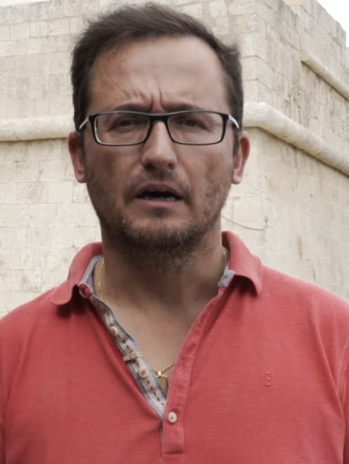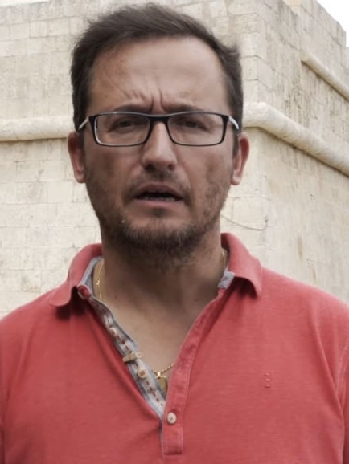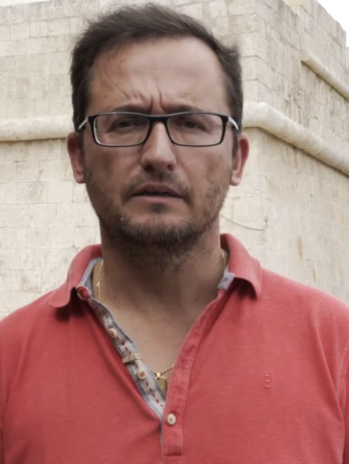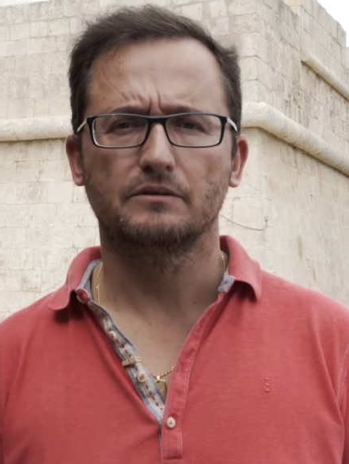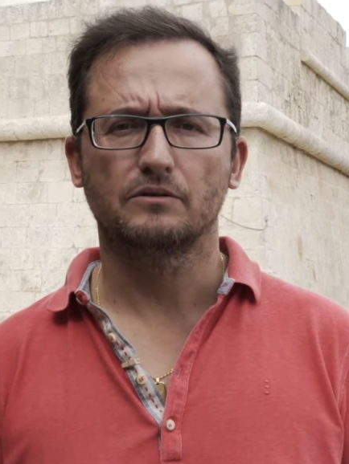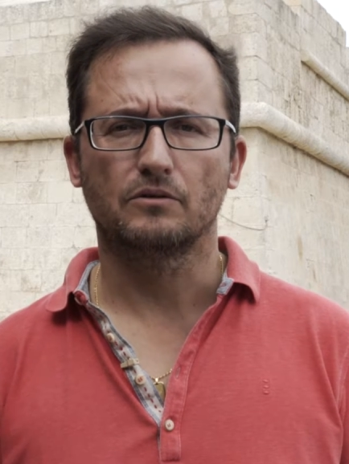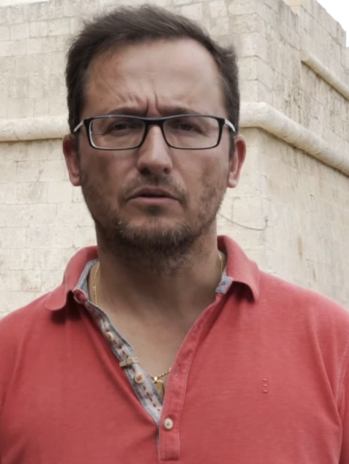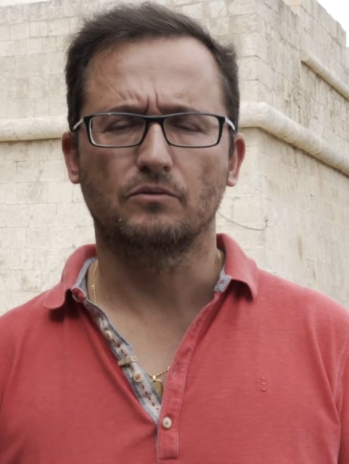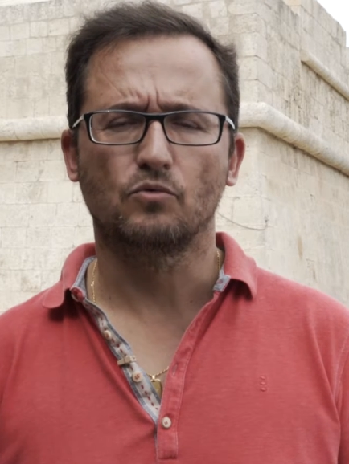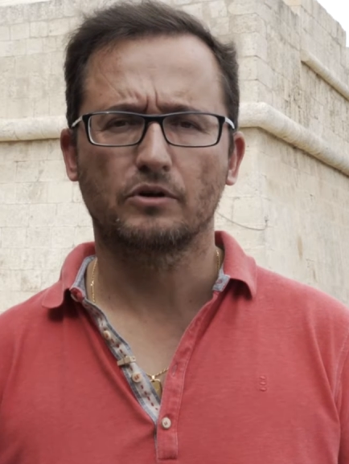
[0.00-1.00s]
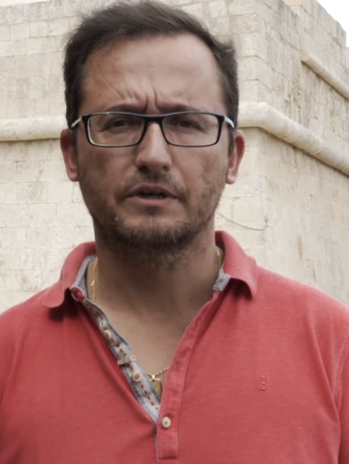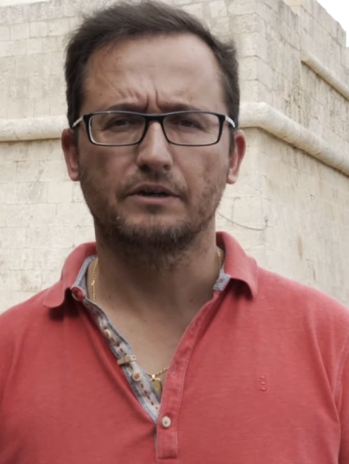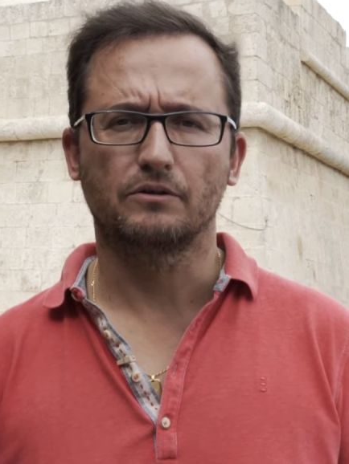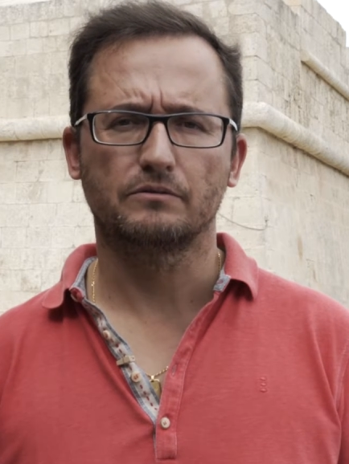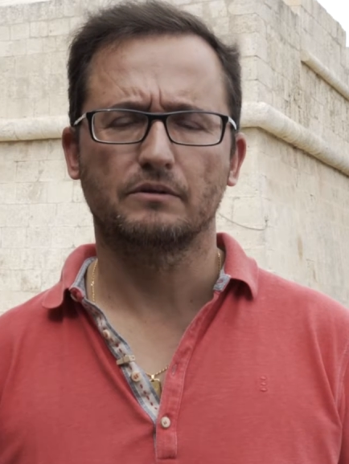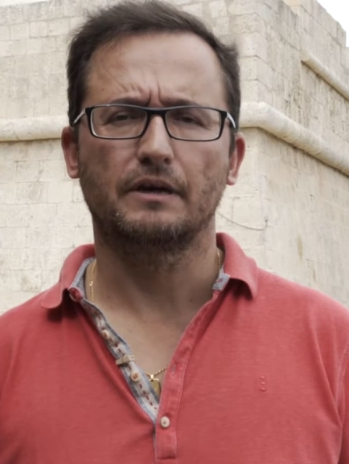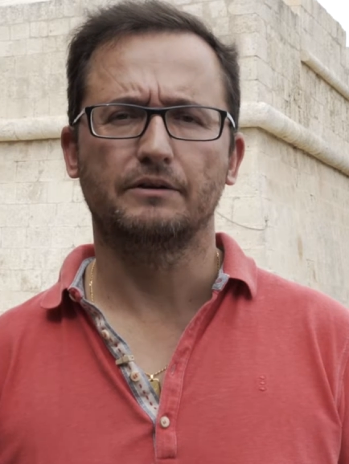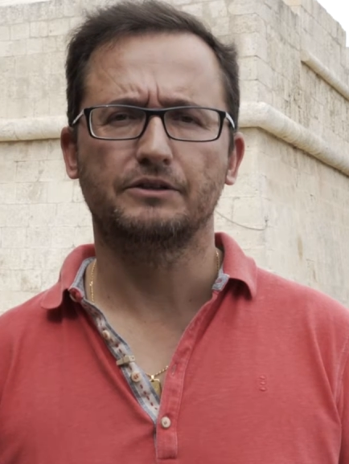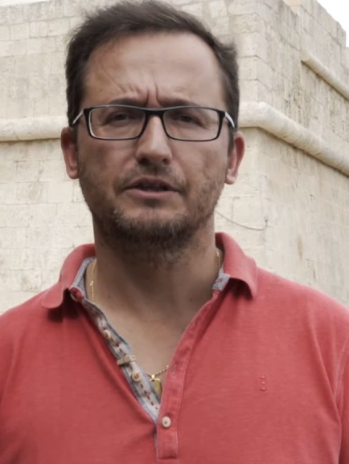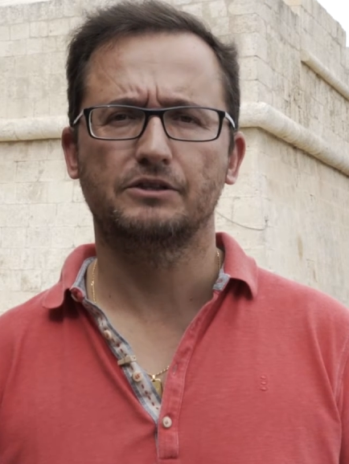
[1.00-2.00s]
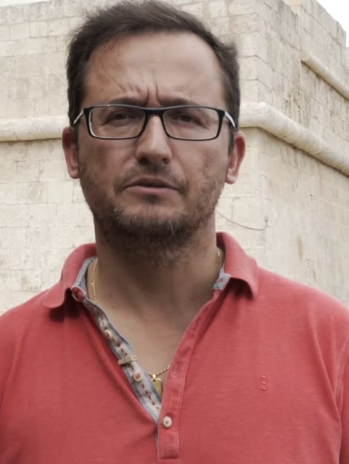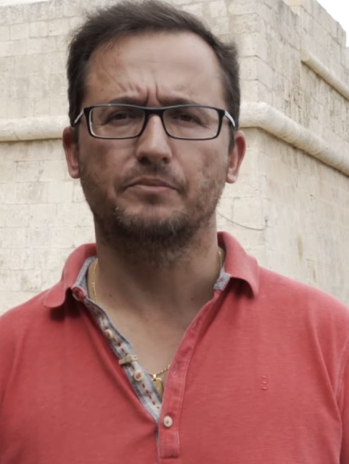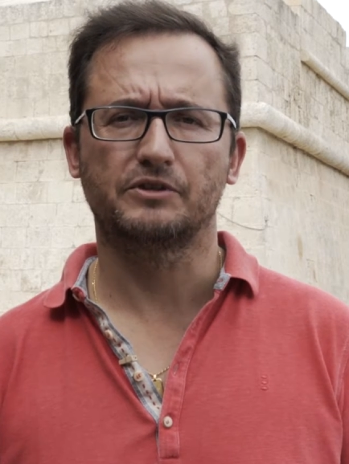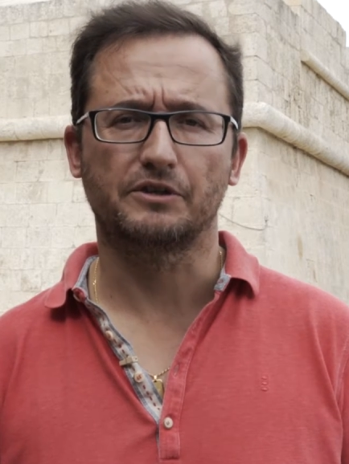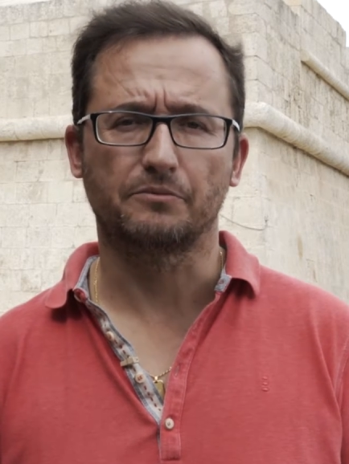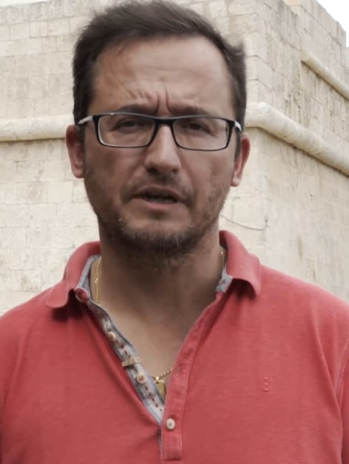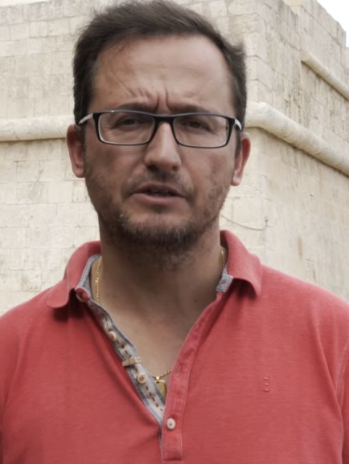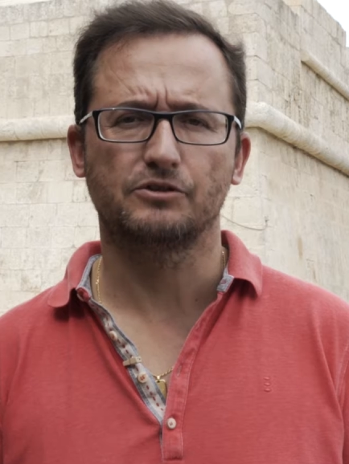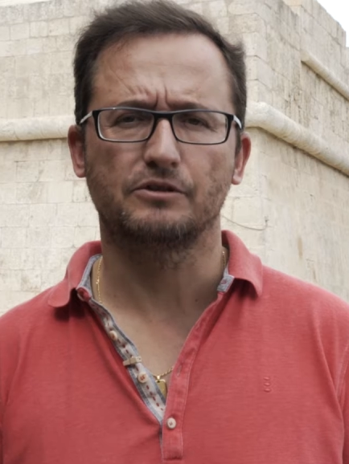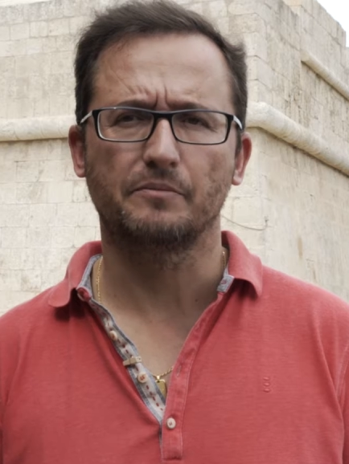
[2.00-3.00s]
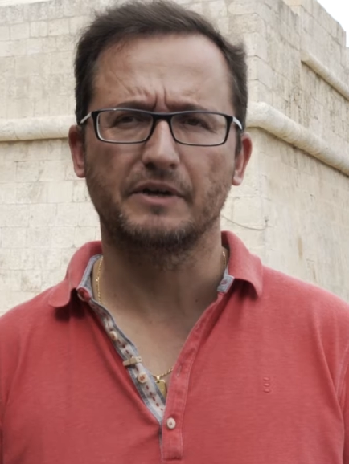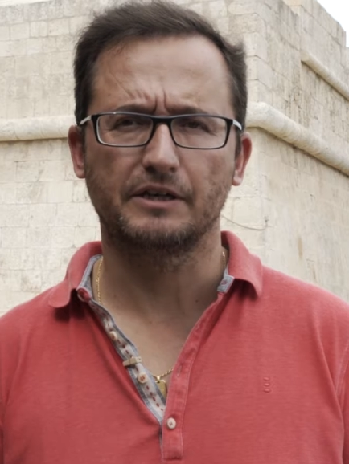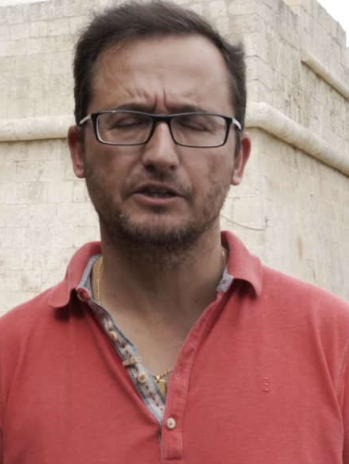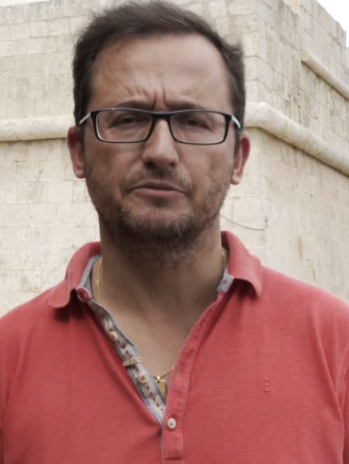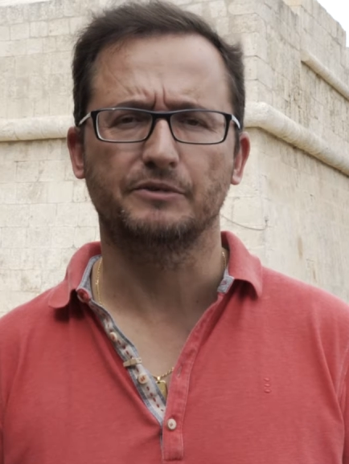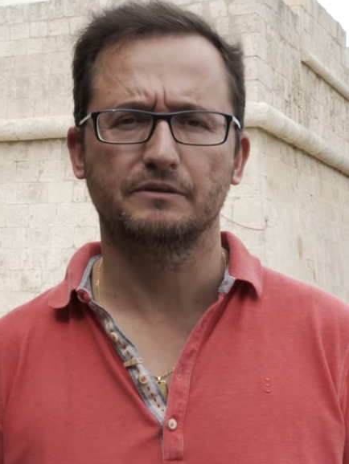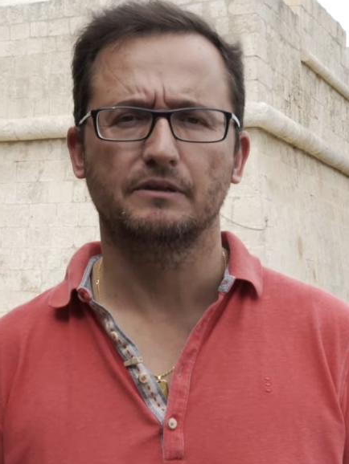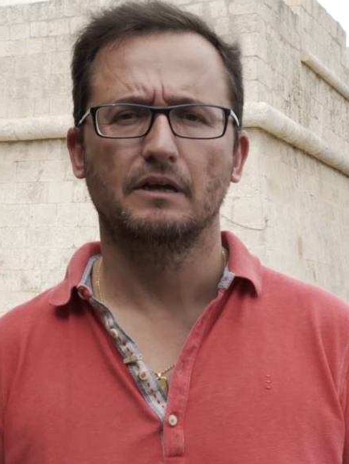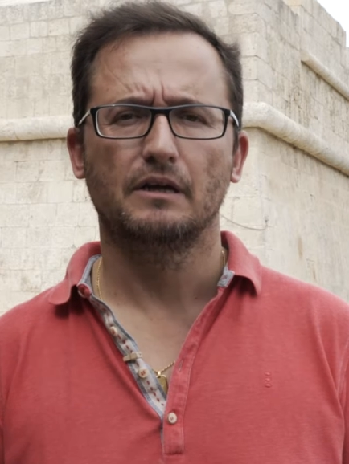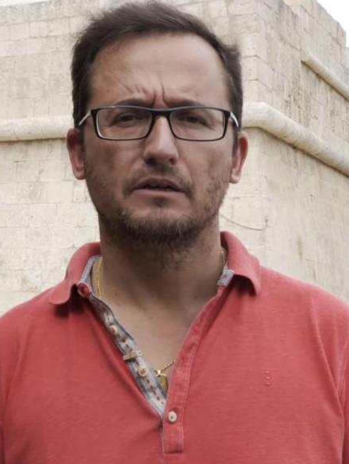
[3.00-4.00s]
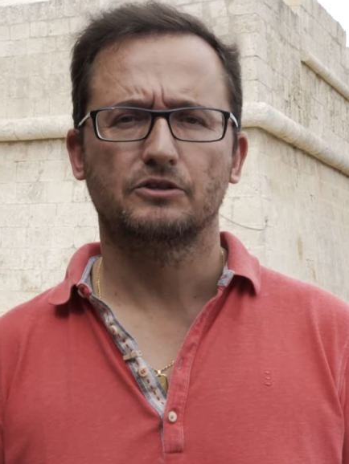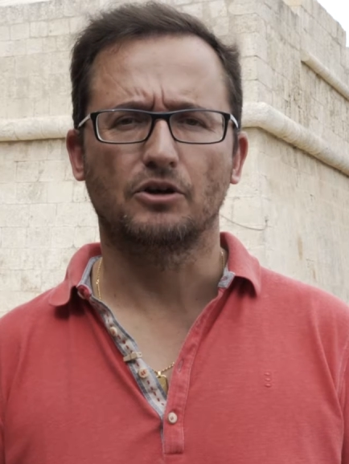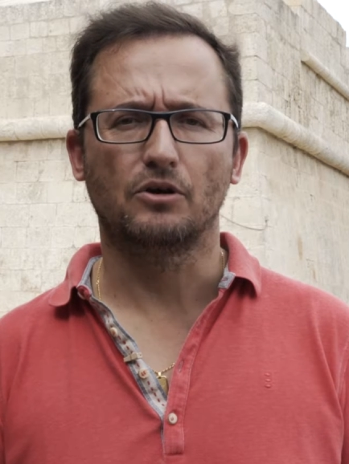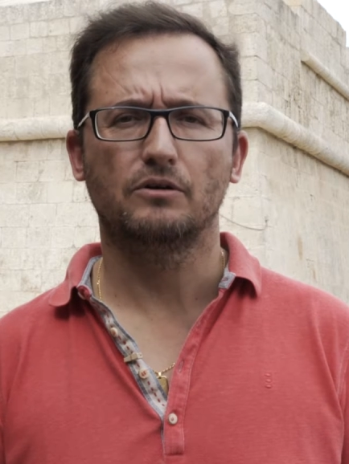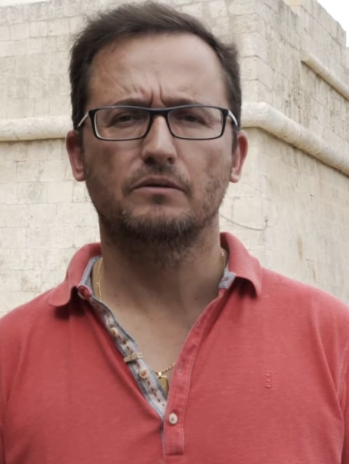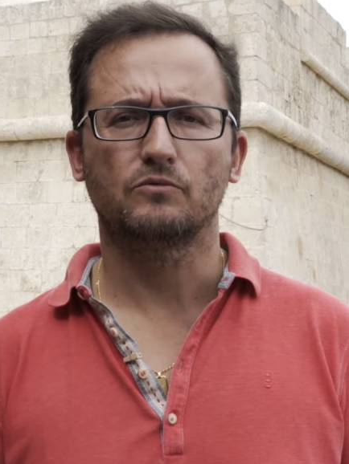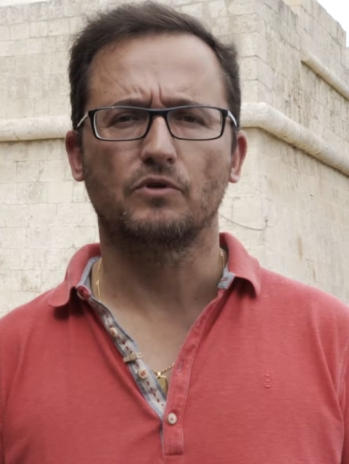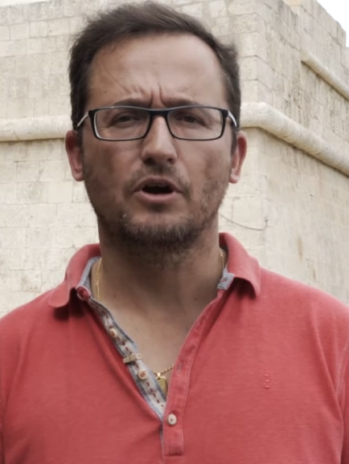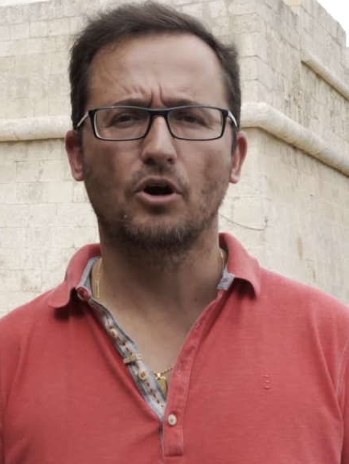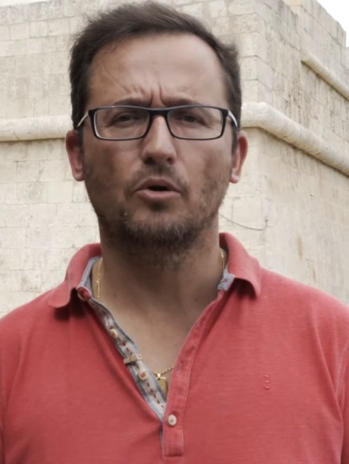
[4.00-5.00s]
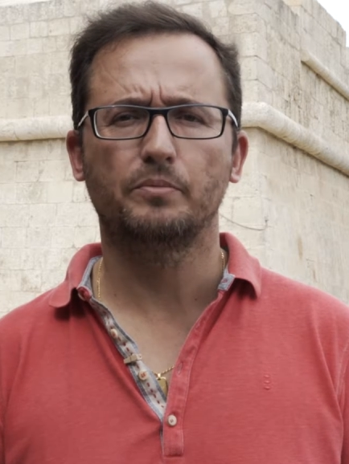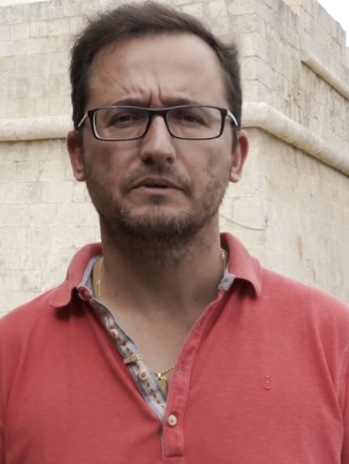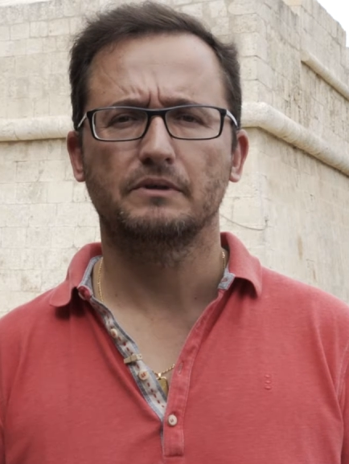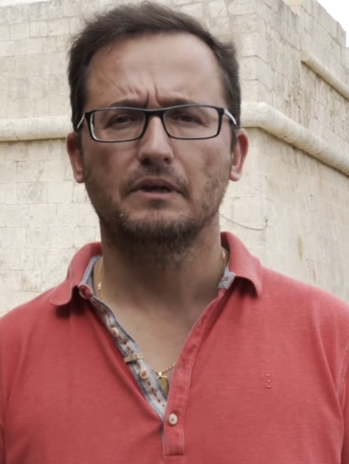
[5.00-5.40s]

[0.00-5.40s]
and working on the heritage preservation and management. So we hope